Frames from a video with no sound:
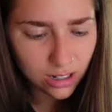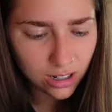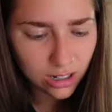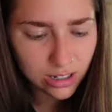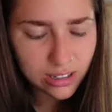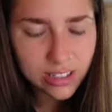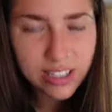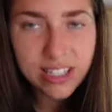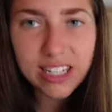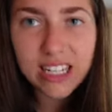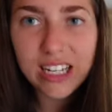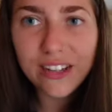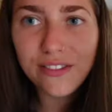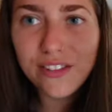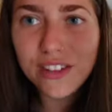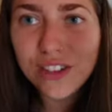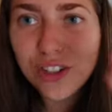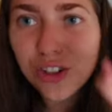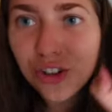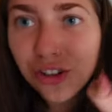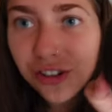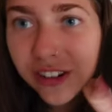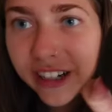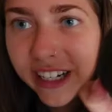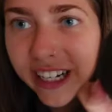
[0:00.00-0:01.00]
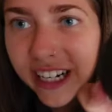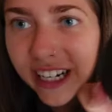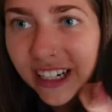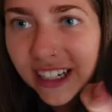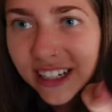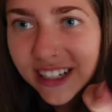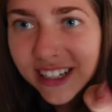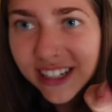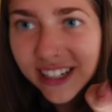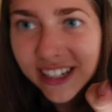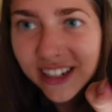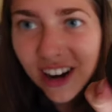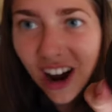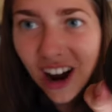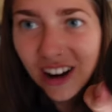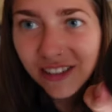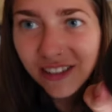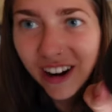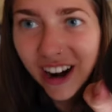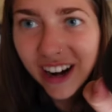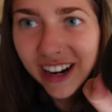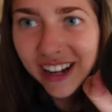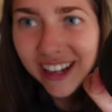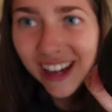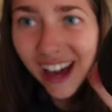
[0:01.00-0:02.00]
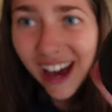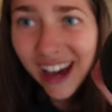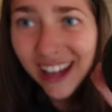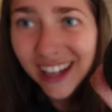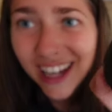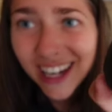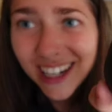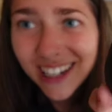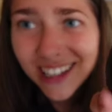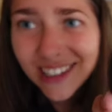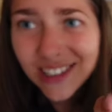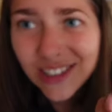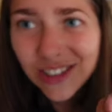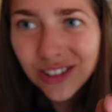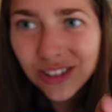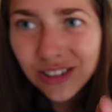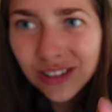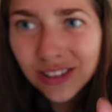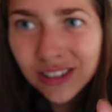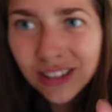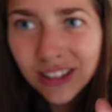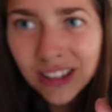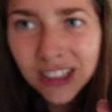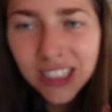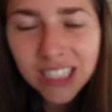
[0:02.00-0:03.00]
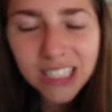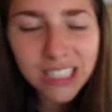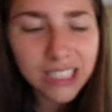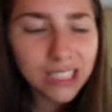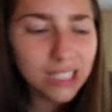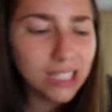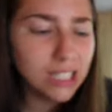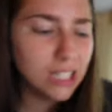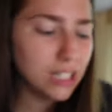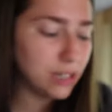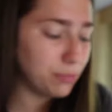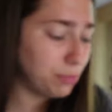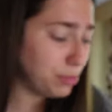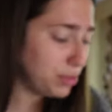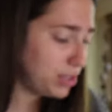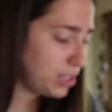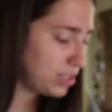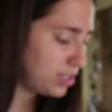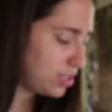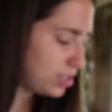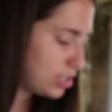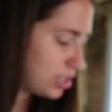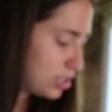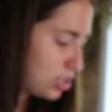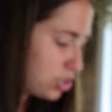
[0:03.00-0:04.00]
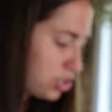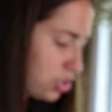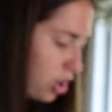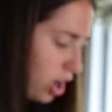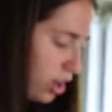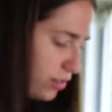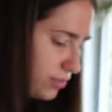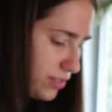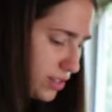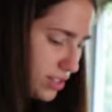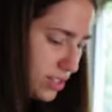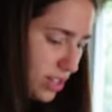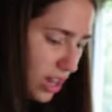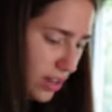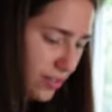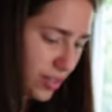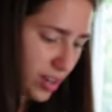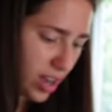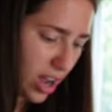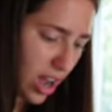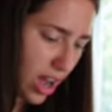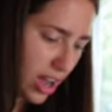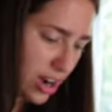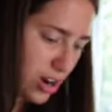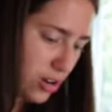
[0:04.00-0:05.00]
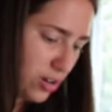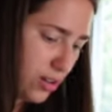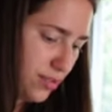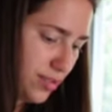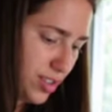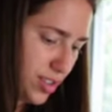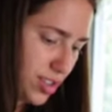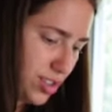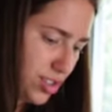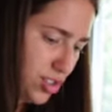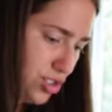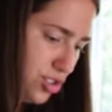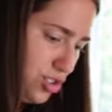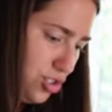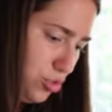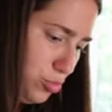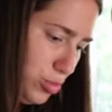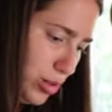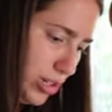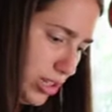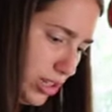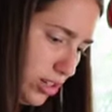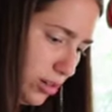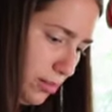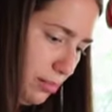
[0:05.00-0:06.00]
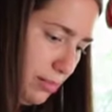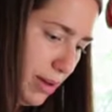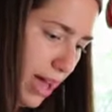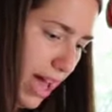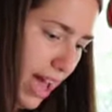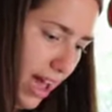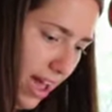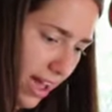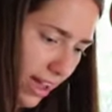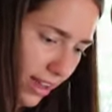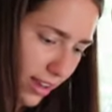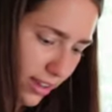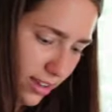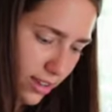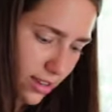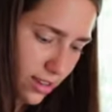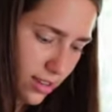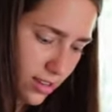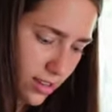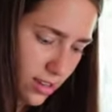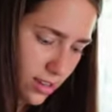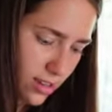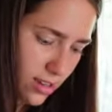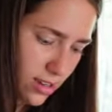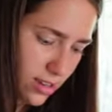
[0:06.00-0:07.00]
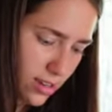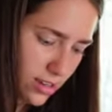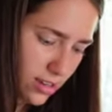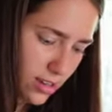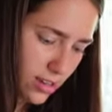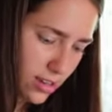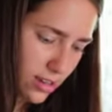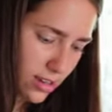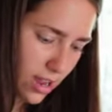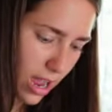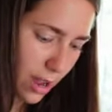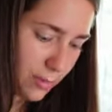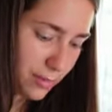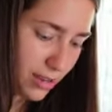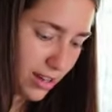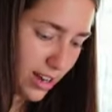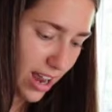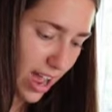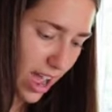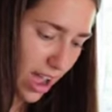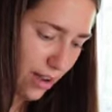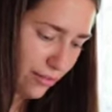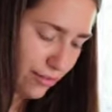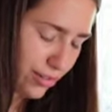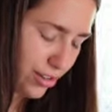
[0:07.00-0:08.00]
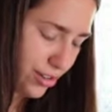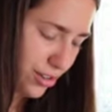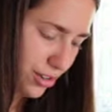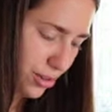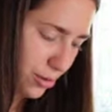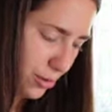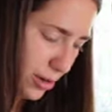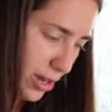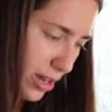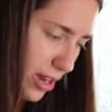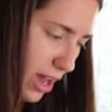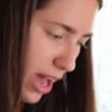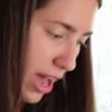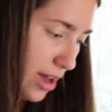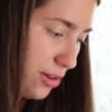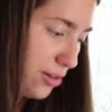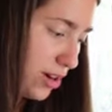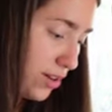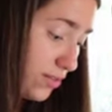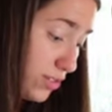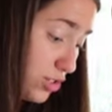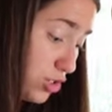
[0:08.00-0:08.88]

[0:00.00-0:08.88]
See, if it's green, it's like not ready yet, and it's green. But this is the softest avocado of this stupid little bag. I'm gonna have to do it. I don't have a